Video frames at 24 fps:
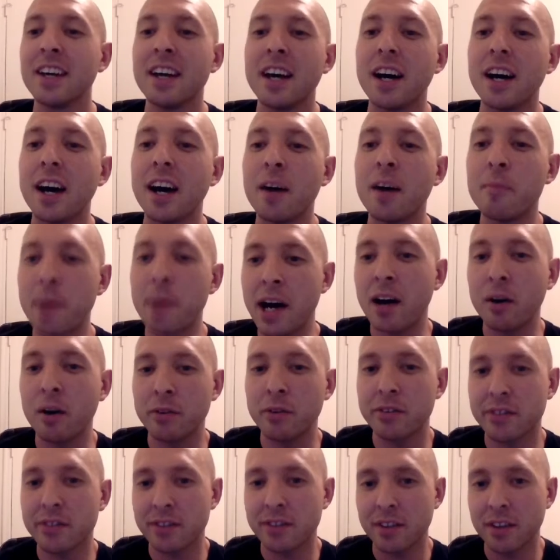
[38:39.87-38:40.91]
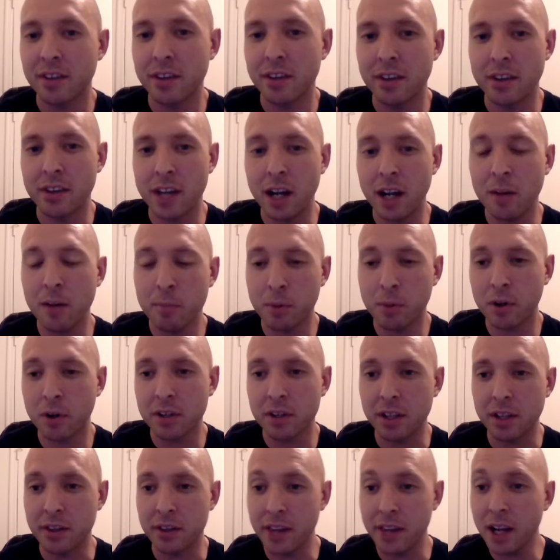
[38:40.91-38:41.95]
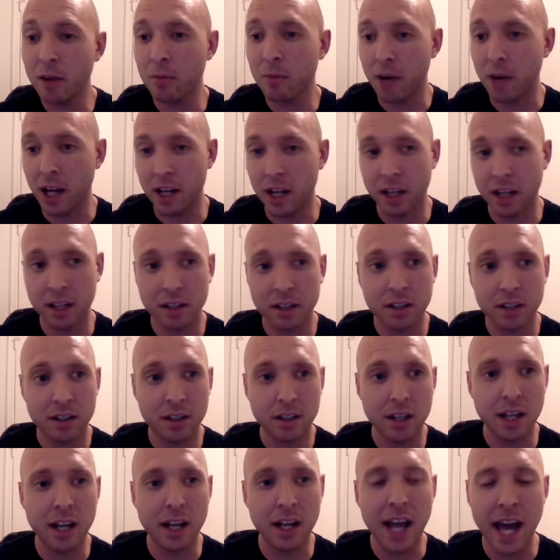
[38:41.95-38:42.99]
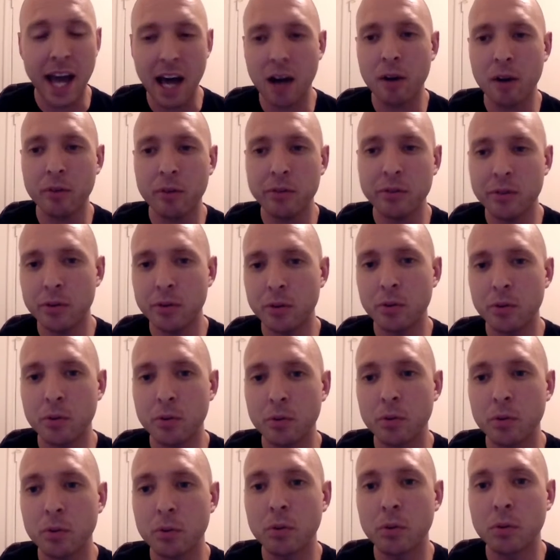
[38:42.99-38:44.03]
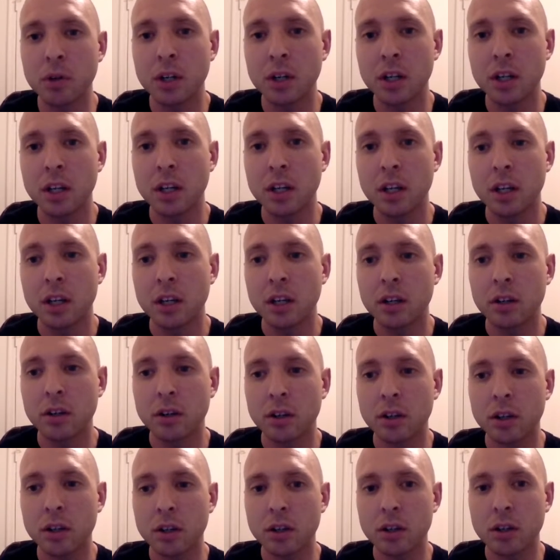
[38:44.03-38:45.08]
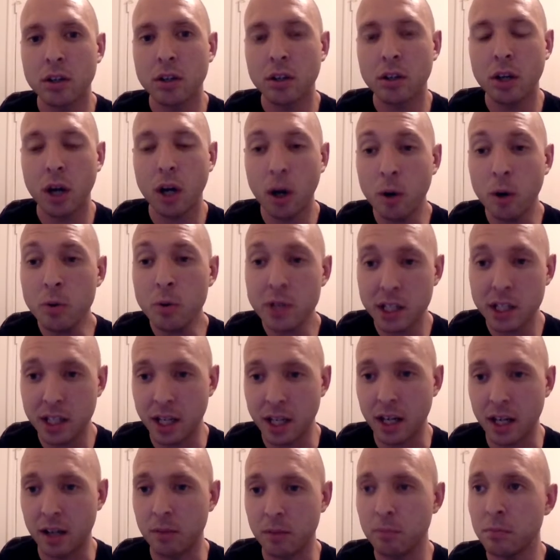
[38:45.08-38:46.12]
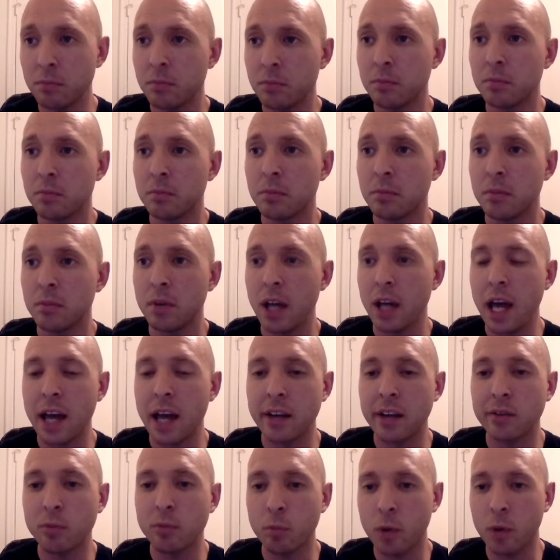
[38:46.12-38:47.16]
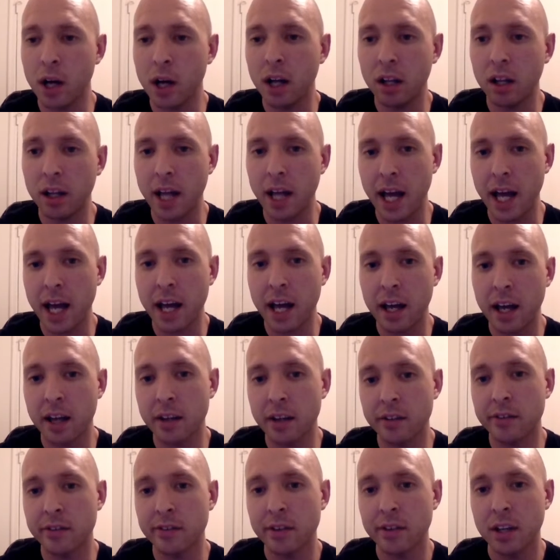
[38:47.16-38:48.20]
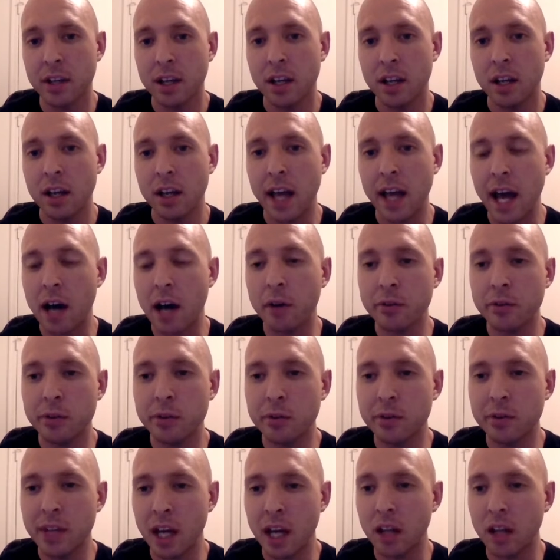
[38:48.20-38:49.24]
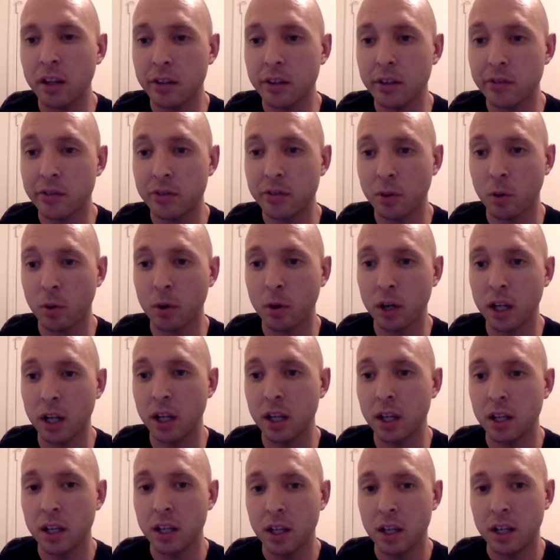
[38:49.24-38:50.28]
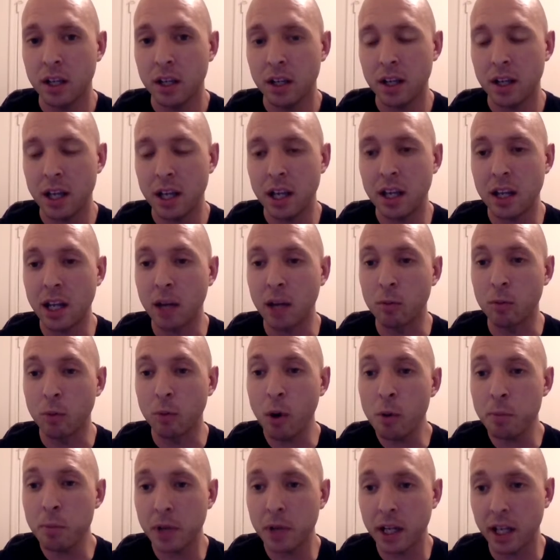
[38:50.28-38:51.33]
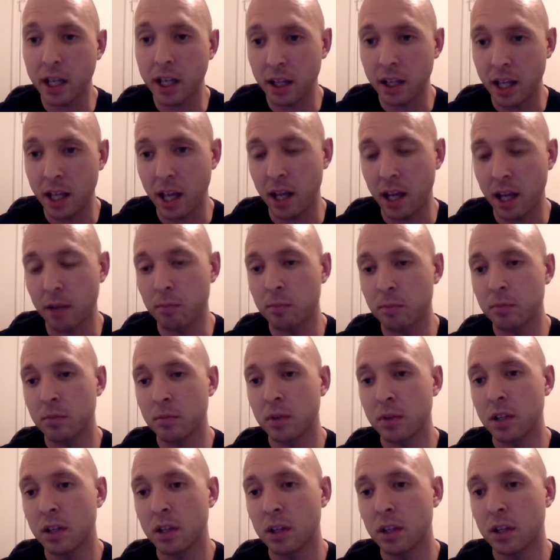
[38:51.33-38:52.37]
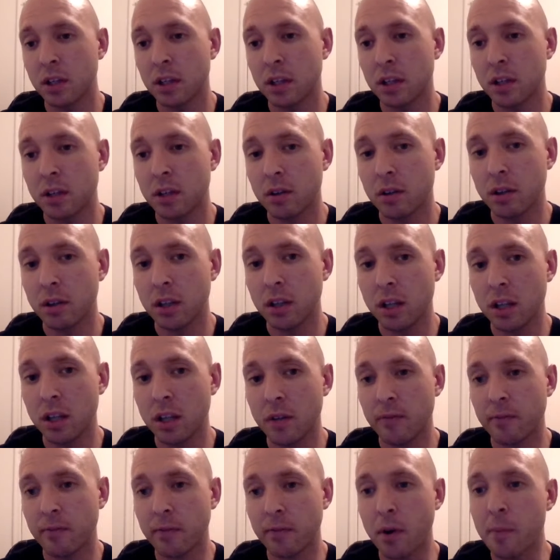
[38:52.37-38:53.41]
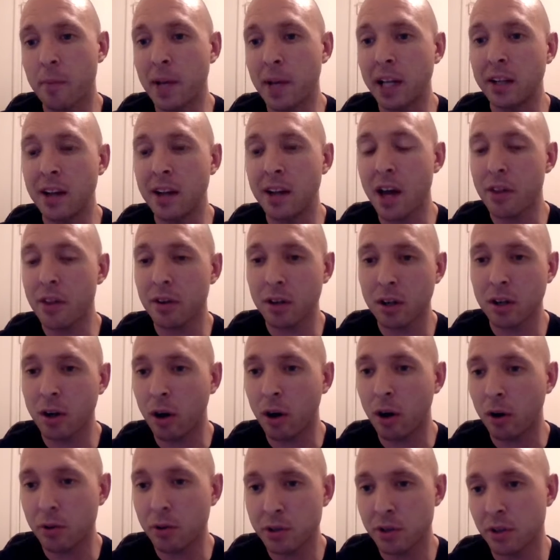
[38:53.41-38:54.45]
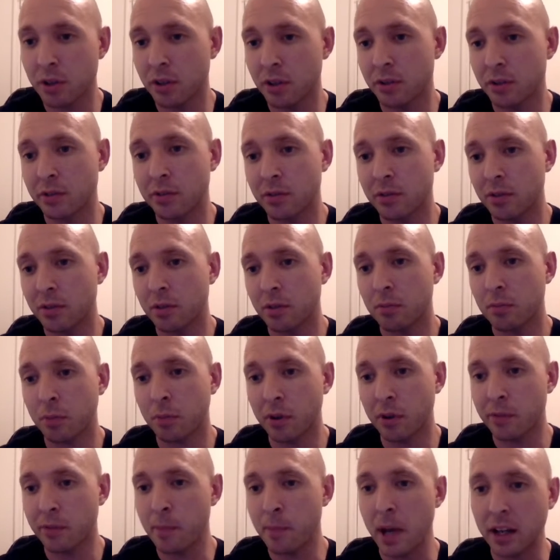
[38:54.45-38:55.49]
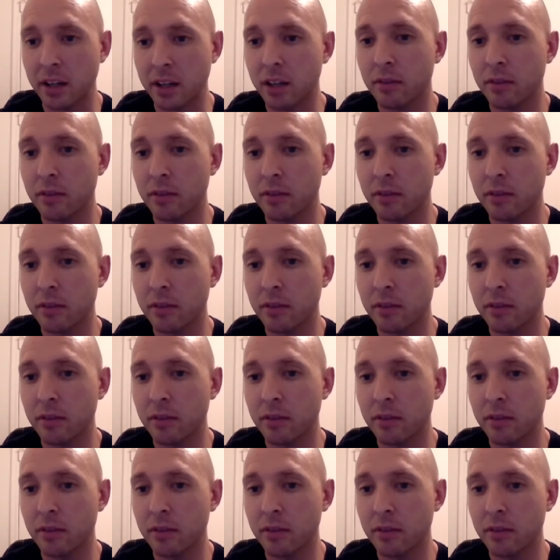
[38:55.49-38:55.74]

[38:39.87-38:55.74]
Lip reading: about their book that they're writing and how to co-DM as well as how to tell a story in a role-playing game from another culture's perspective.